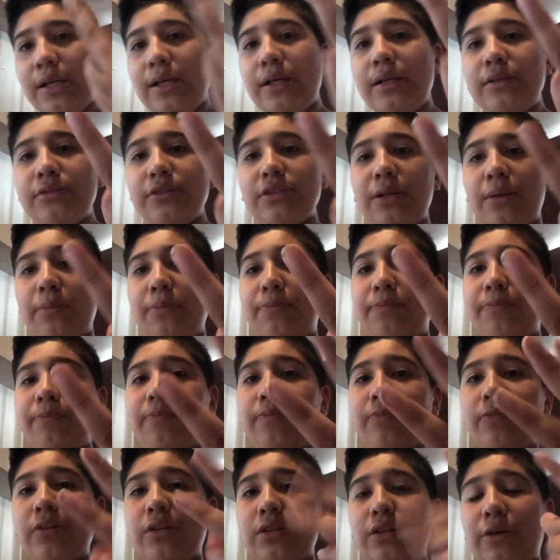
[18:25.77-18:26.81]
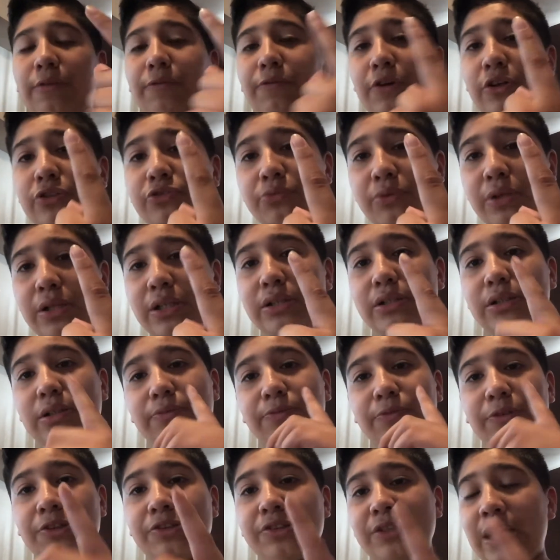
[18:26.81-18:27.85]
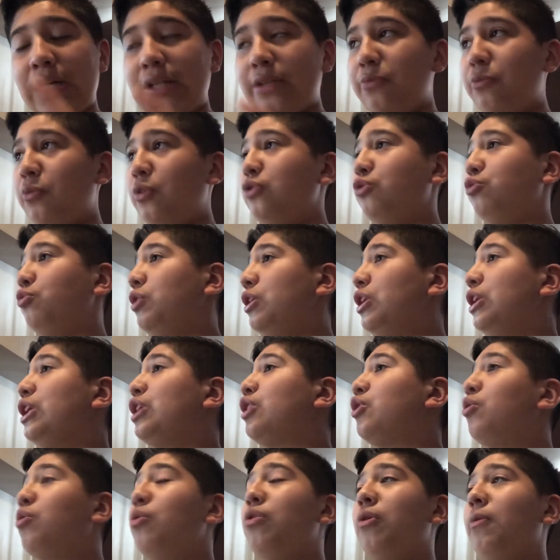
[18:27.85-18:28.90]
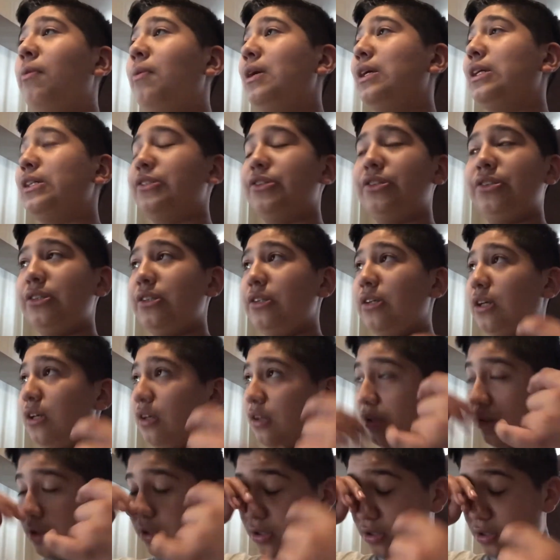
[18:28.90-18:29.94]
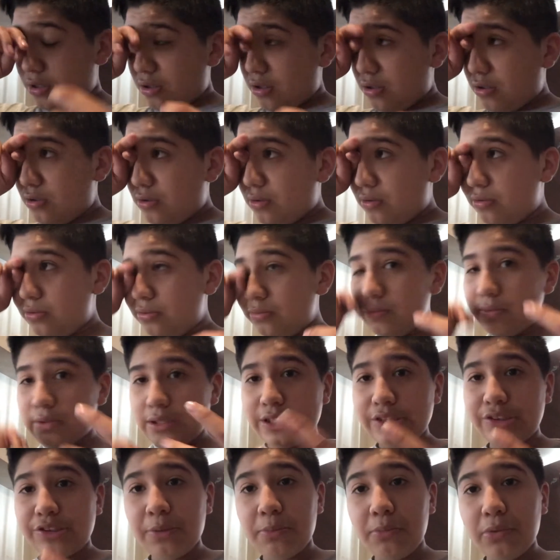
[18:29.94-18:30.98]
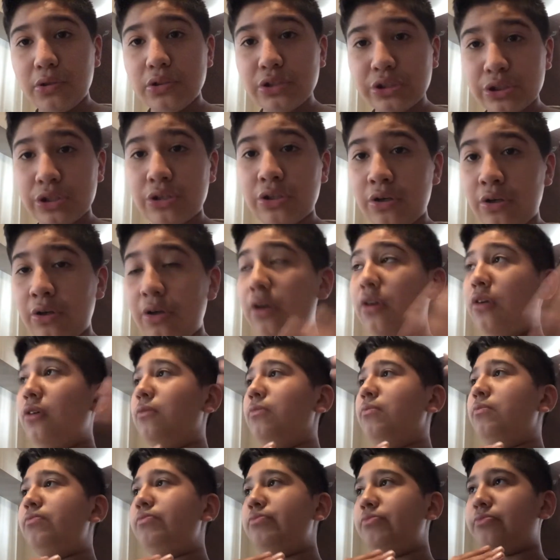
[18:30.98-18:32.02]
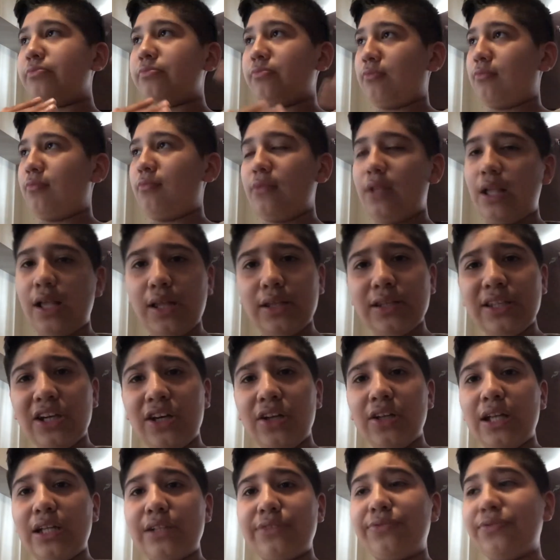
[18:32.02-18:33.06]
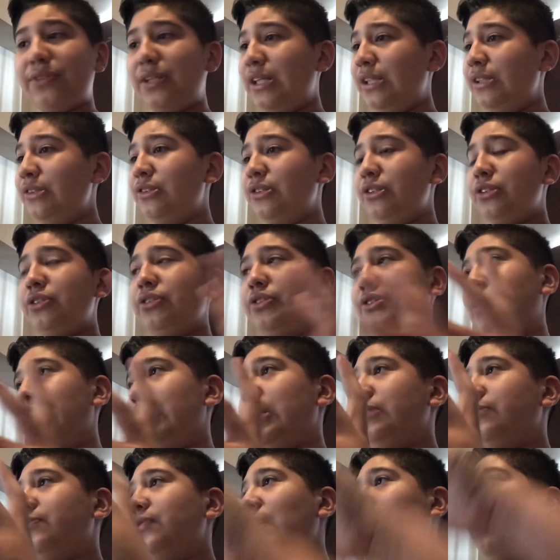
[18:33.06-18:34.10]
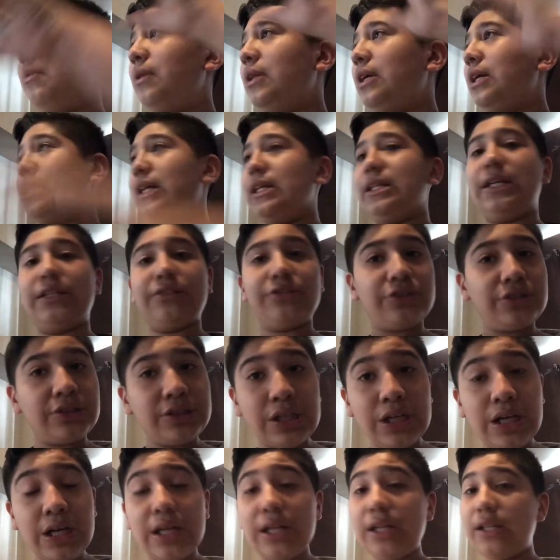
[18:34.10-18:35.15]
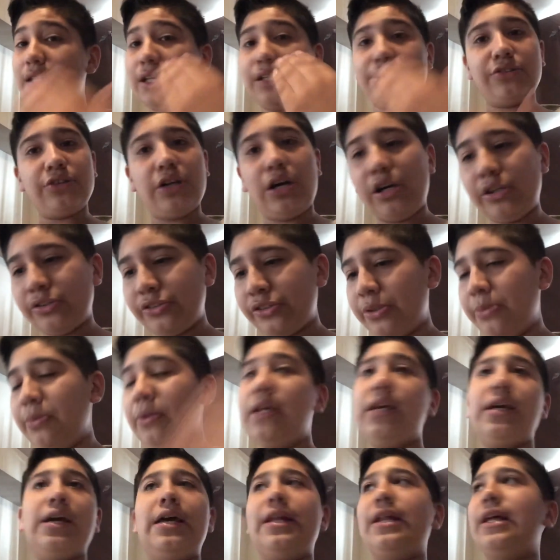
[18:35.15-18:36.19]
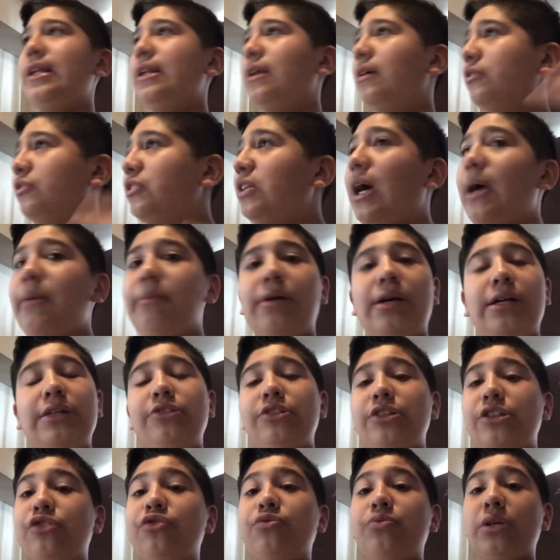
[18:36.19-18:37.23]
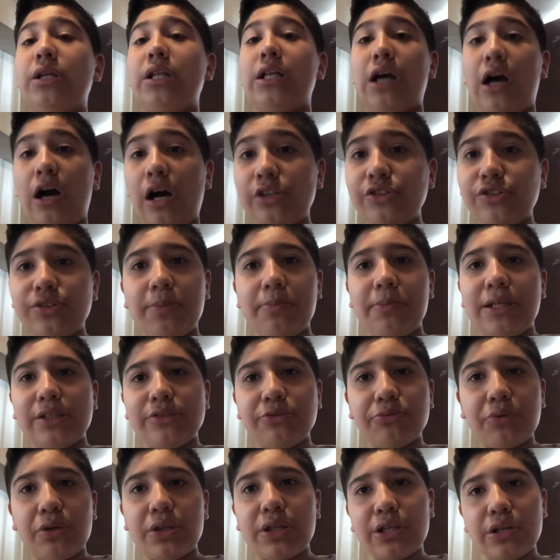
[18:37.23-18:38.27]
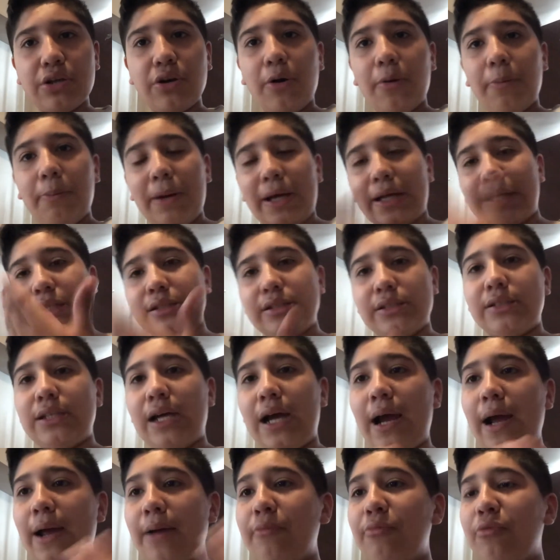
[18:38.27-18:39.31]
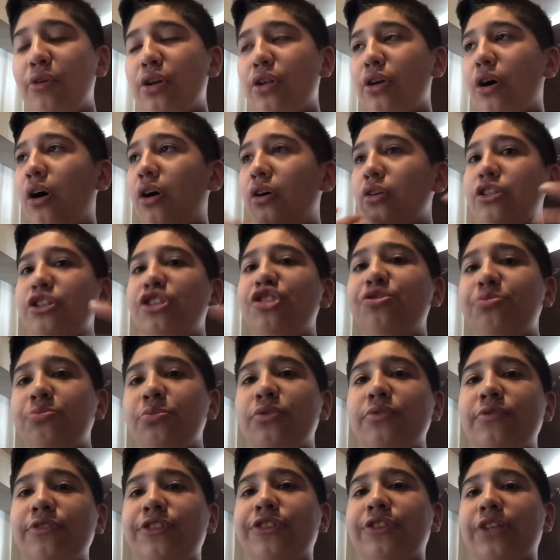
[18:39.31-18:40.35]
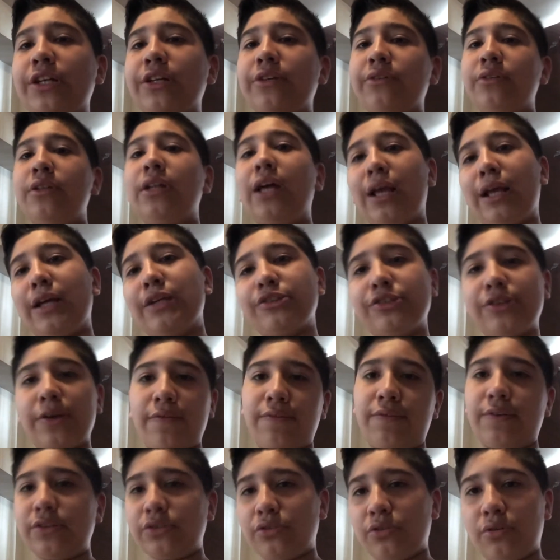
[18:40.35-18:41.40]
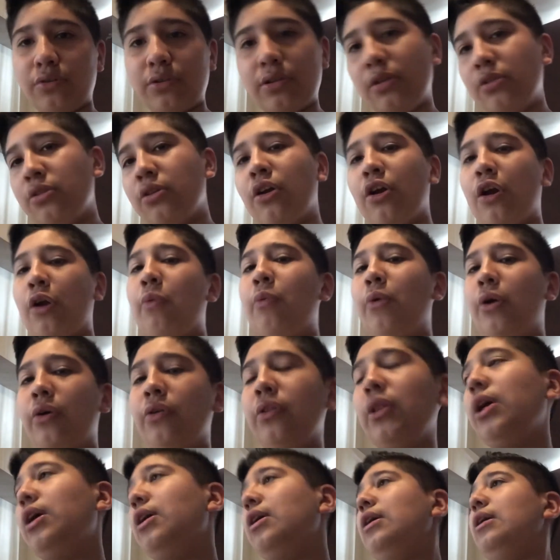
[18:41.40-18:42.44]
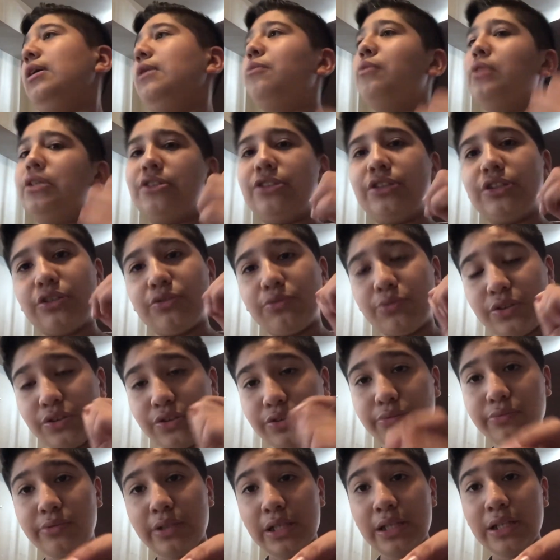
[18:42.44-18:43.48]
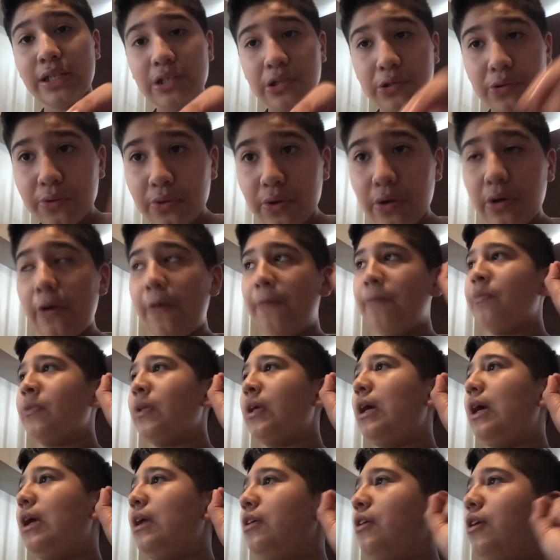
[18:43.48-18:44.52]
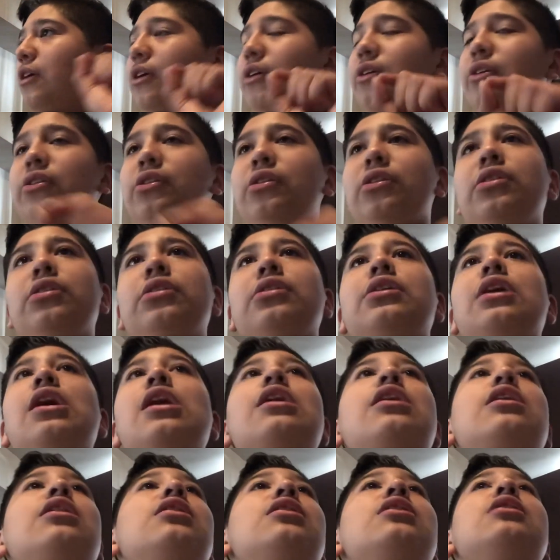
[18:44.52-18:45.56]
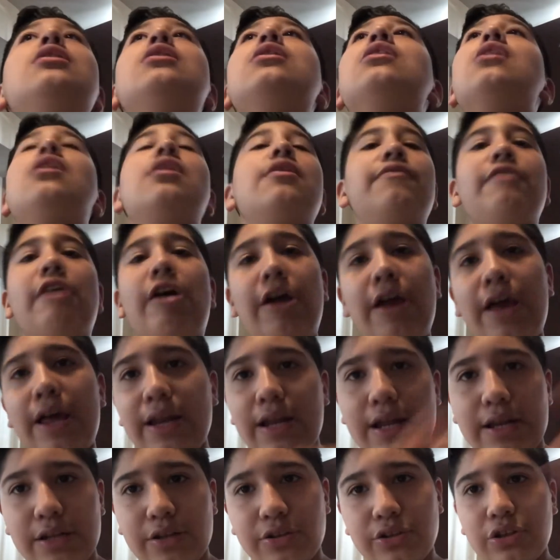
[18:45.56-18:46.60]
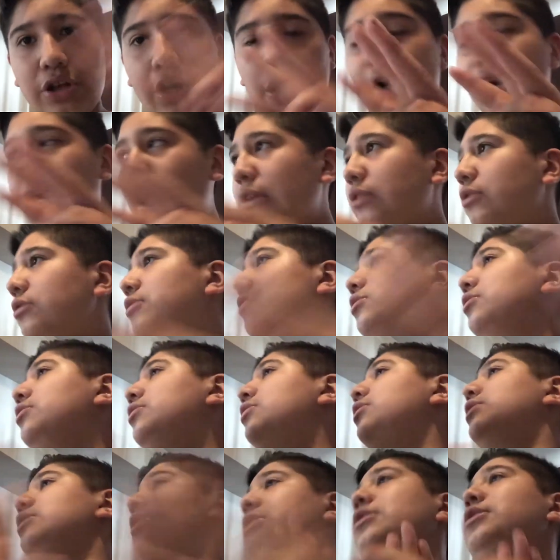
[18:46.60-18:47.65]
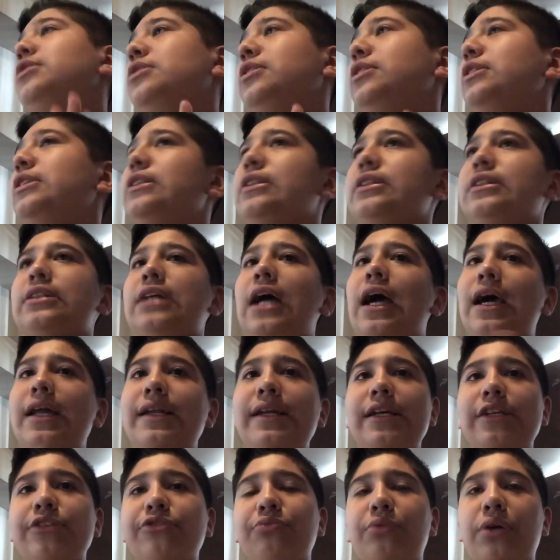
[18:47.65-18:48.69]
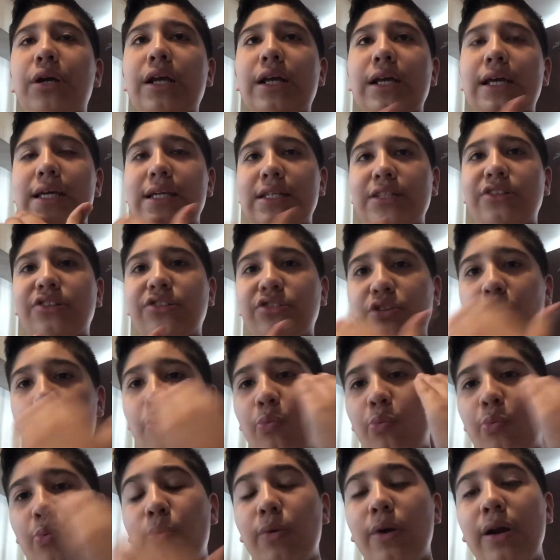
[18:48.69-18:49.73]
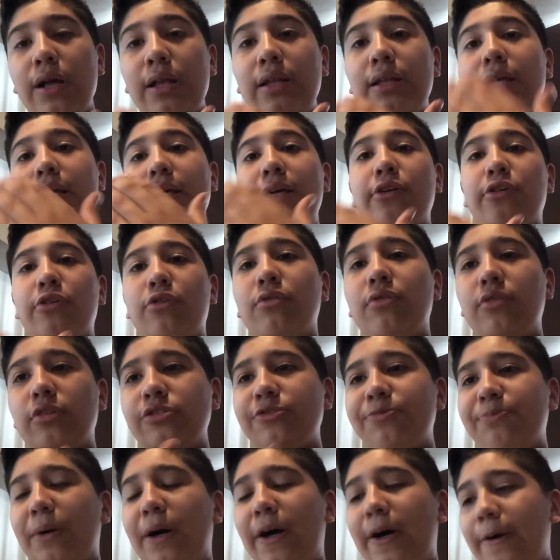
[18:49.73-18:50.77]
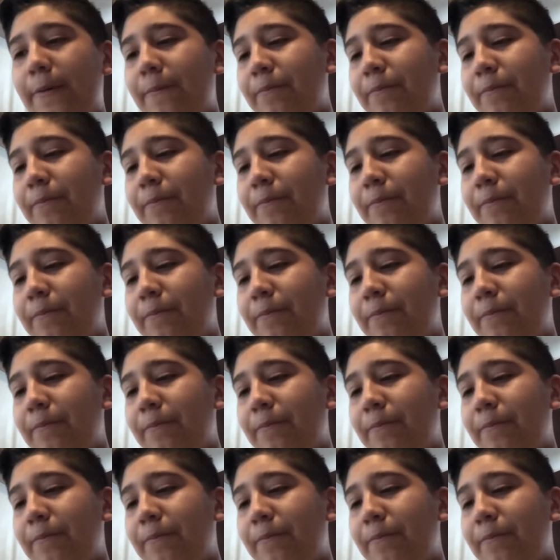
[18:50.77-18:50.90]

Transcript: The first act was really cool because it's emotional. They all lost friends. You see his family, and that's good. That's awesome. And then the time heist, it's really awesome because where they go back in time, where all these movies that you like, except for Thor: The Dark World, was really cool, and you're gonna love it. And then the third act, that is where it hits the really cool spot.